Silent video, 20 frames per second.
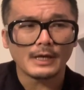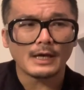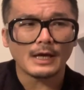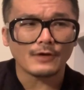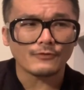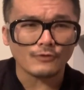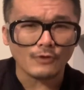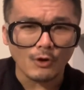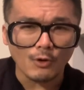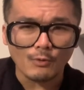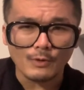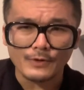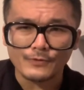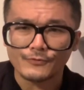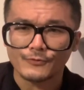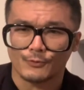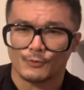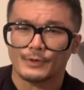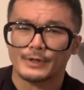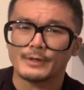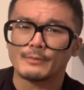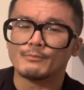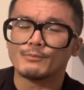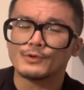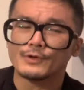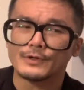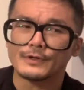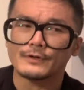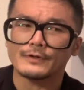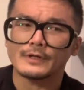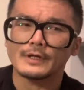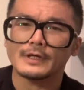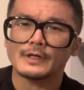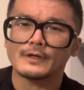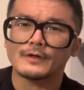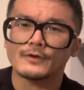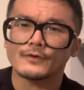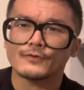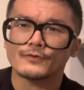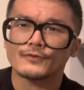As always, your input
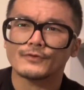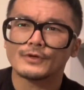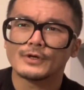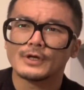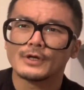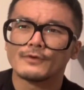is